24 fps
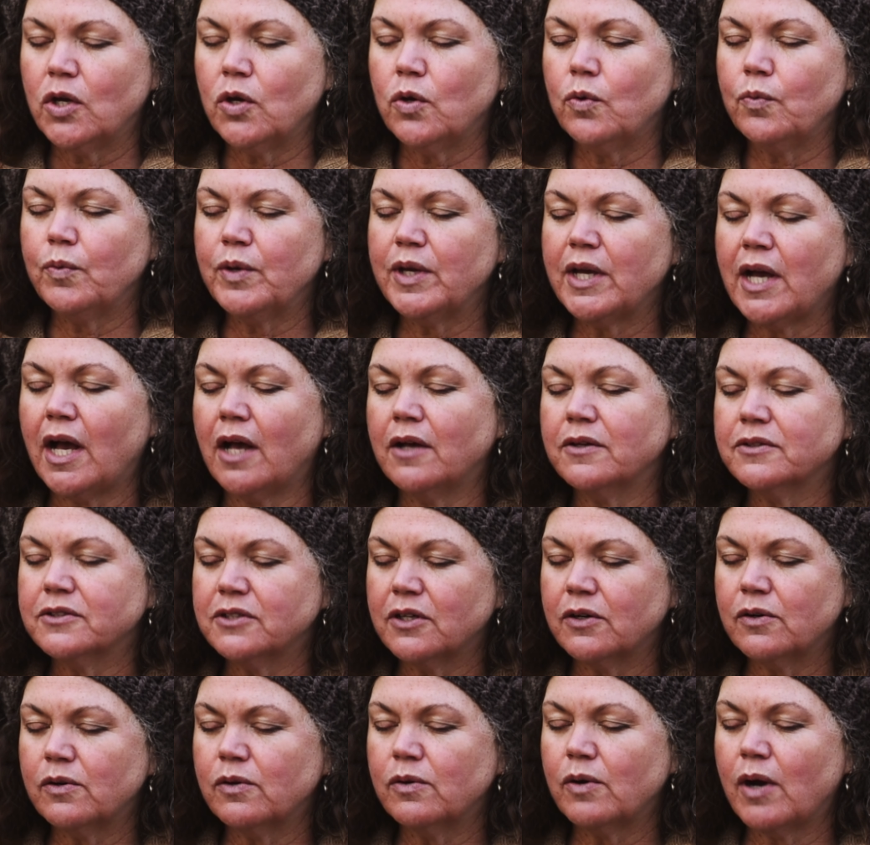We
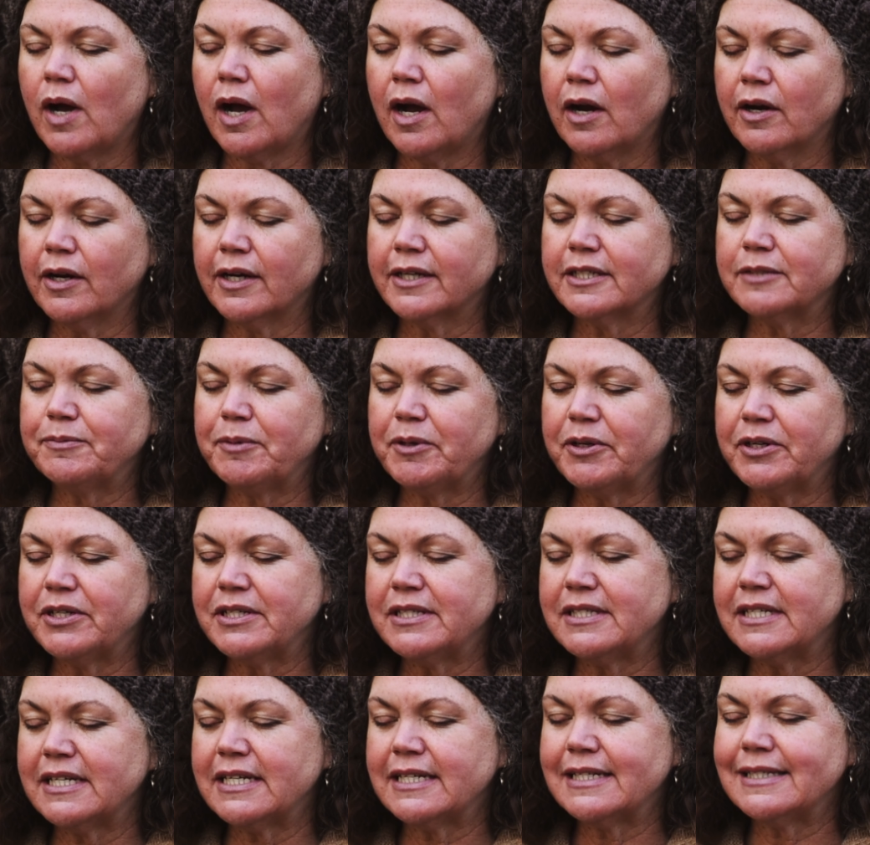also are
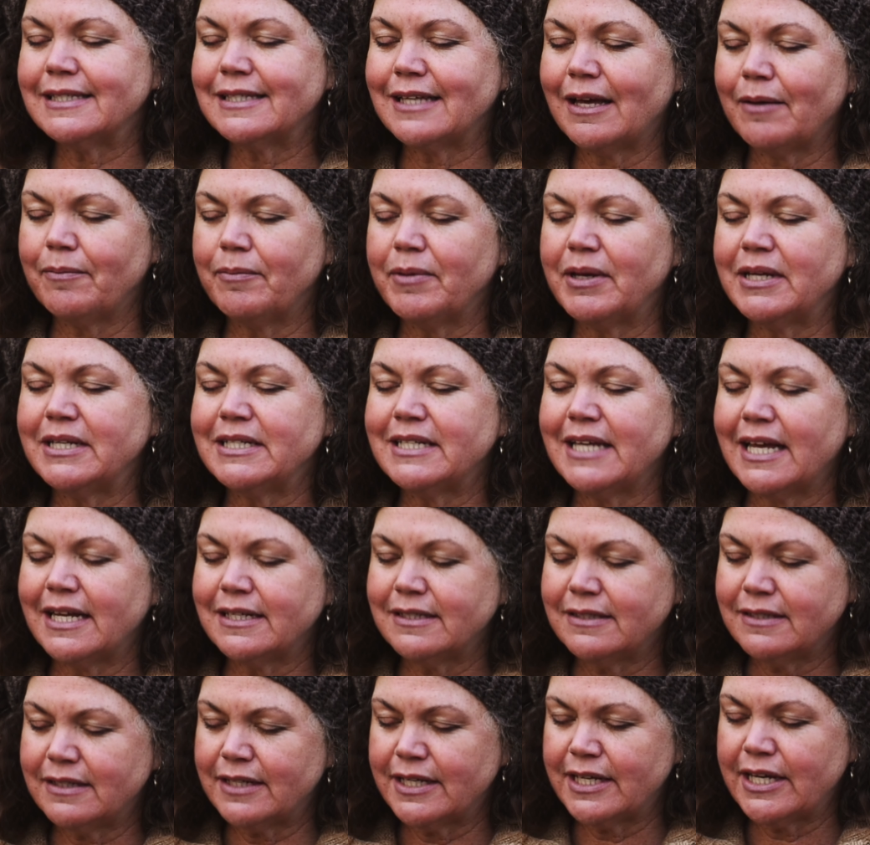experiencing some
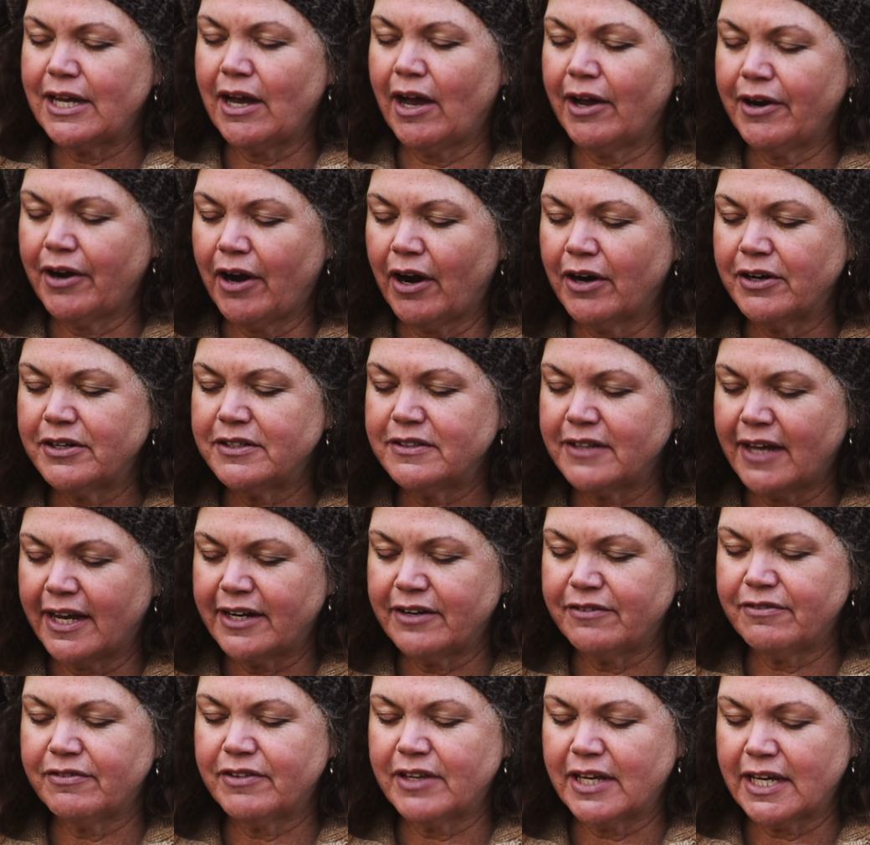intensity on our side
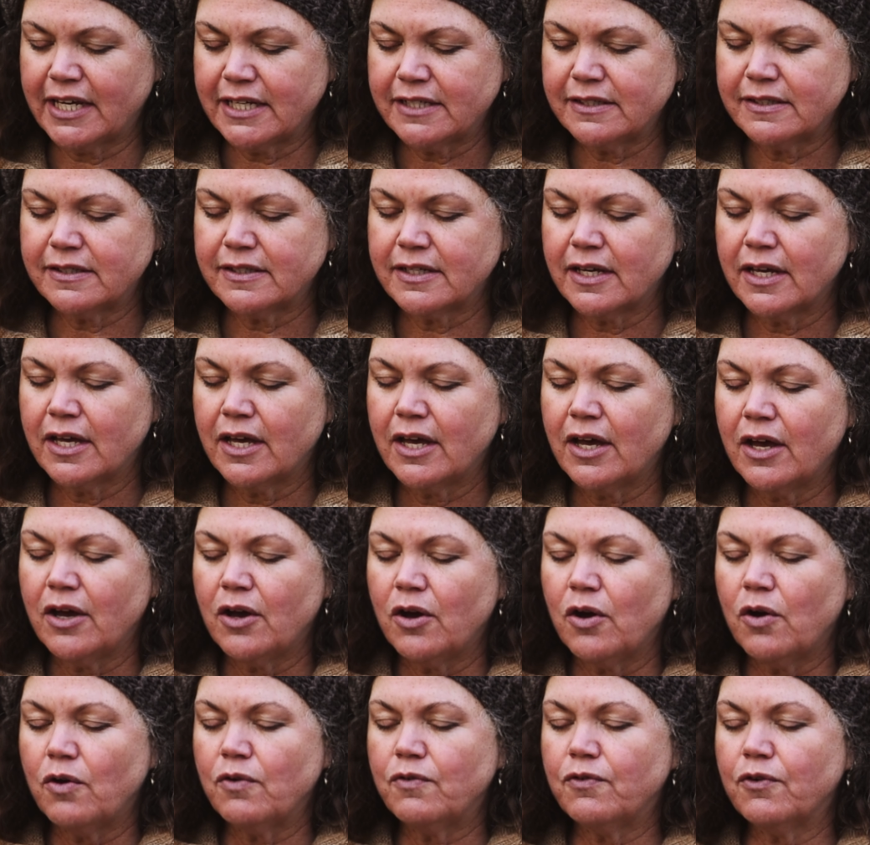of things.
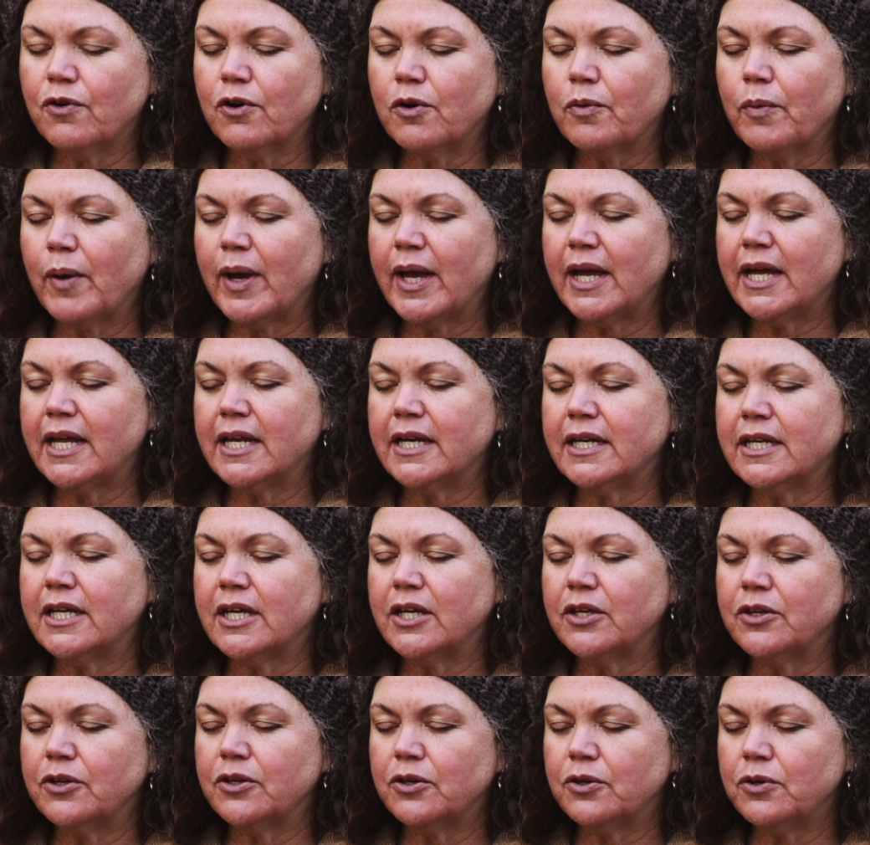For when
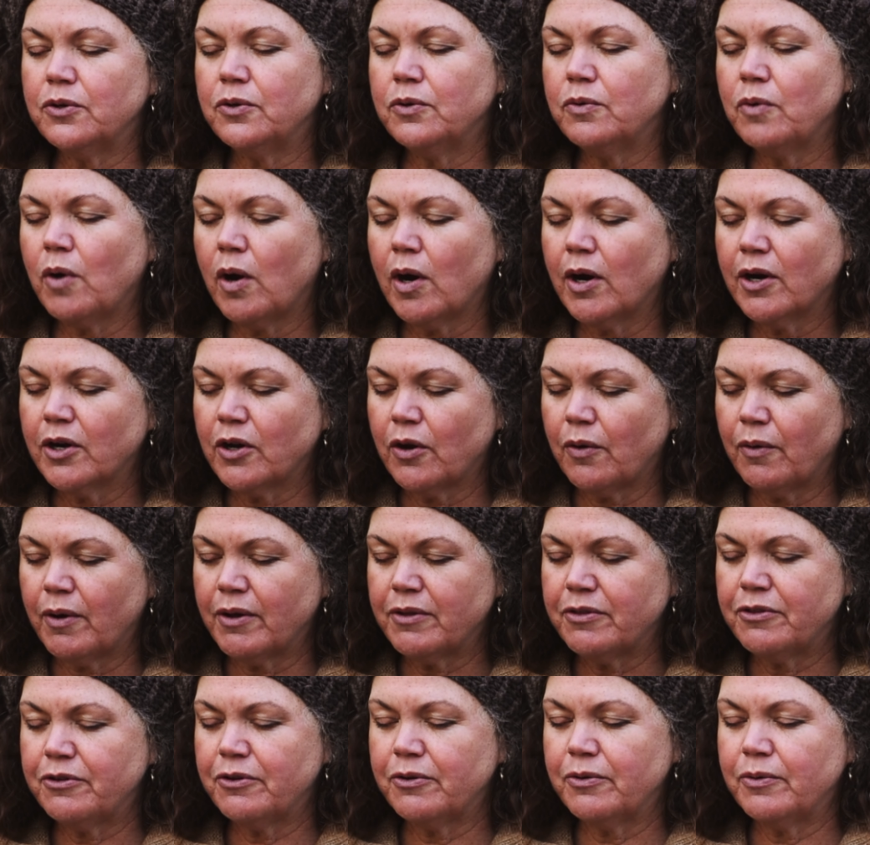you are
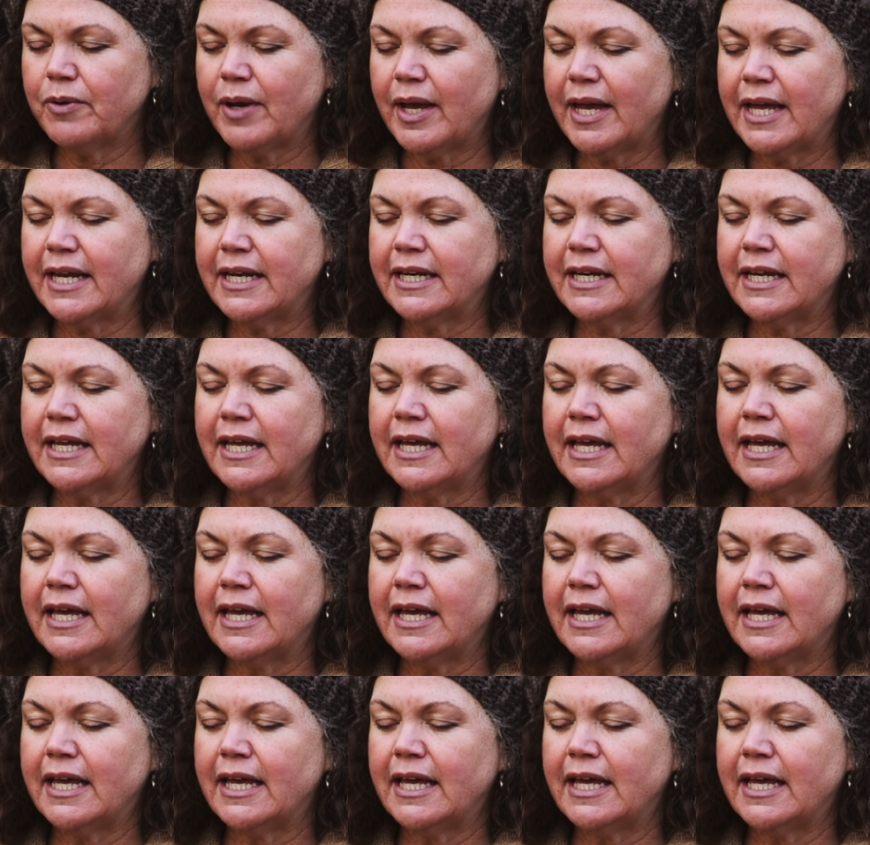going through an